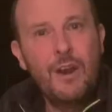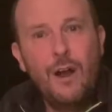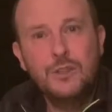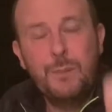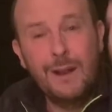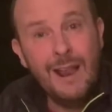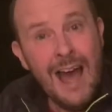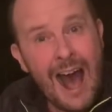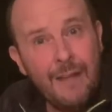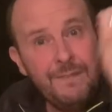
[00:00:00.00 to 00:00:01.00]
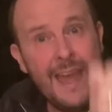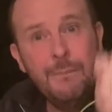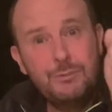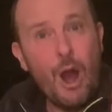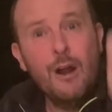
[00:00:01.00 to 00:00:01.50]
Hospital and
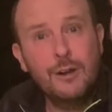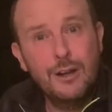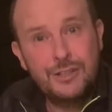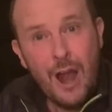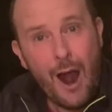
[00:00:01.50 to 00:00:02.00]
them doctors